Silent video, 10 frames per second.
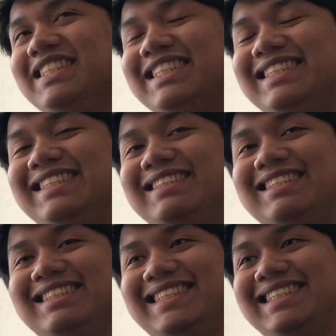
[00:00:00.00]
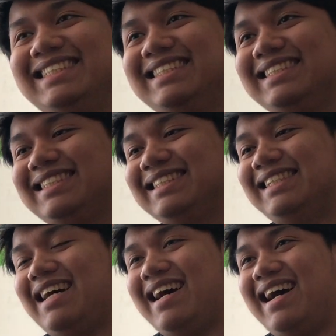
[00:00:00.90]
oh
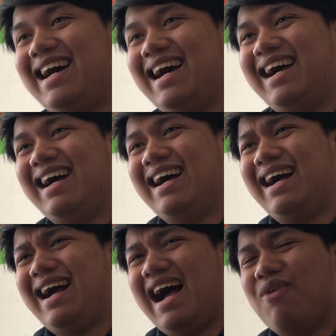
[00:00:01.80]
gosh,